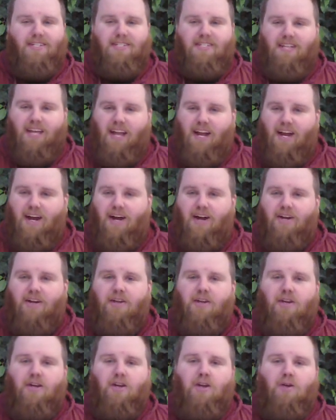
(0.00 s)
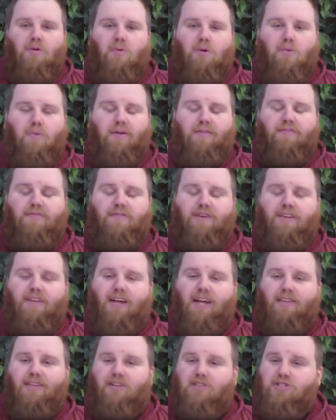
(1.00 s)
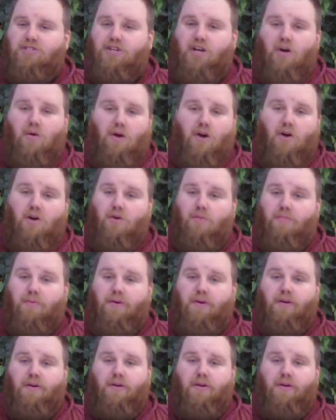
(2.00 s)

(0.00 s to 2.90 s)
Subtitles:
scared, where we feel like there's no hope,